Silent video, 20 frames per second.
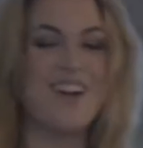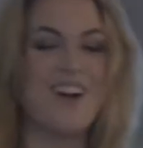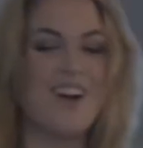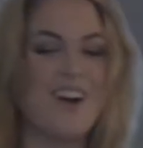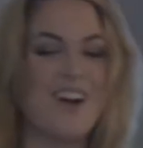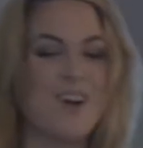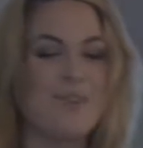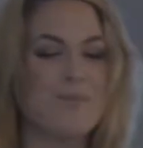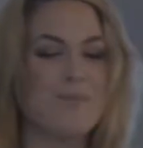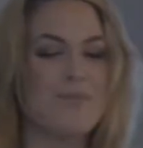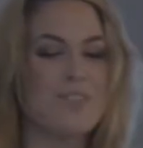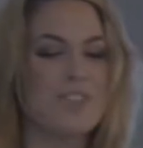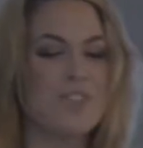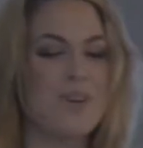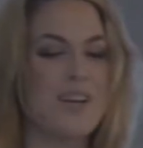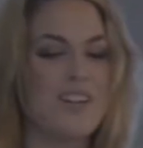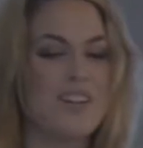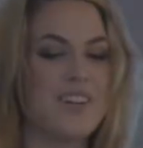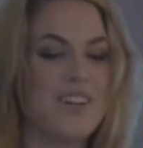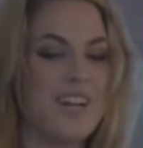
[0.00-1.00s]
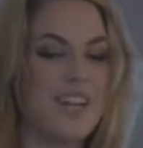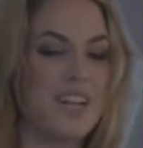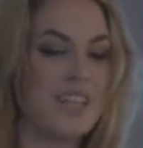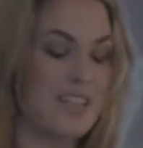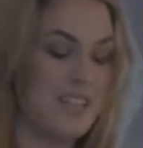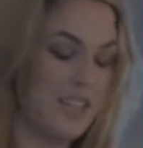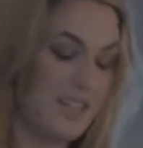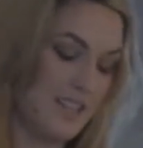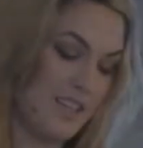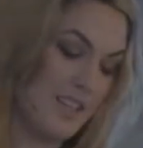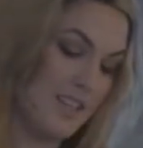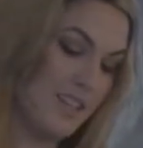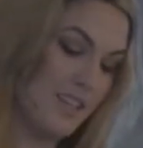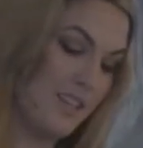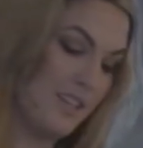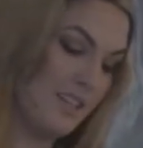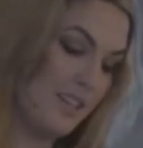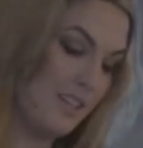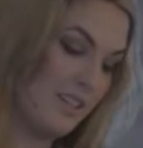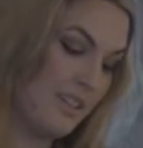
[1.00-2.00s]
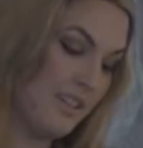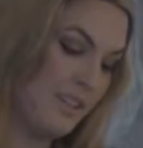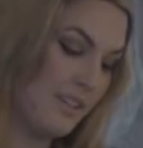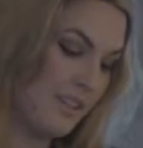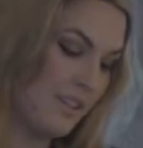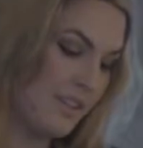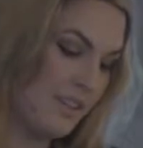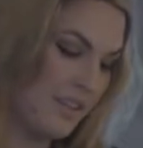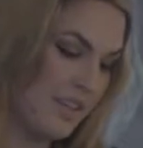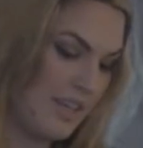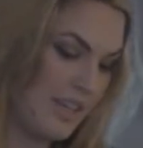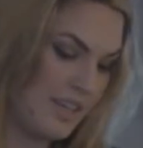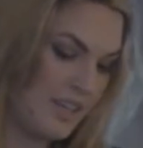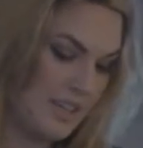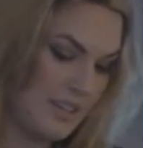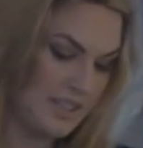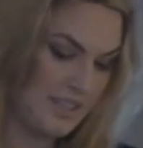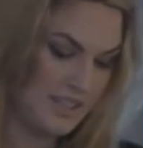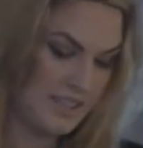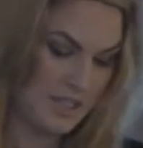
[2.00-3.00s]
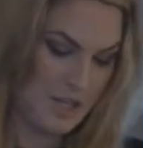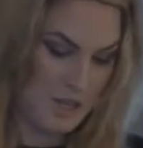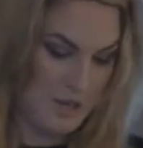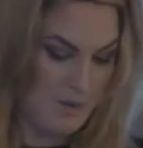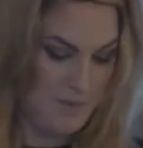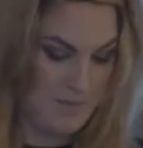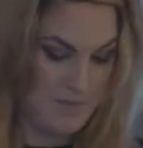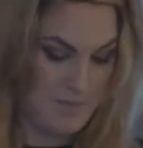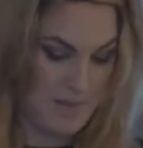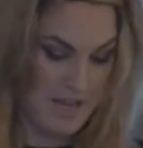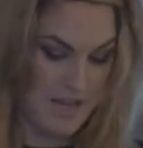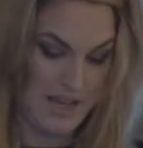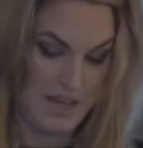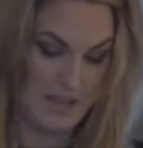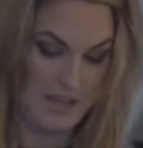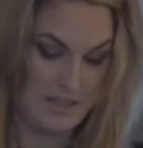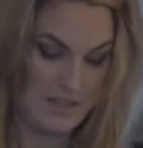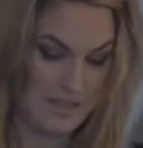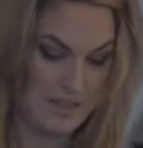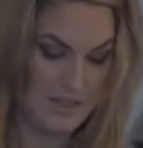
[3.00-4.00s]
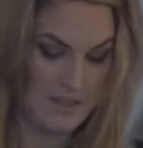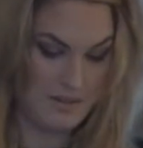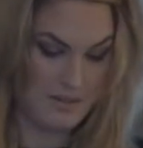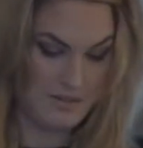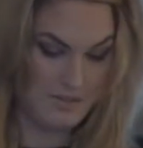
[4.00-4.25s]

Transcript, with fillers: Um, so I created these pigs.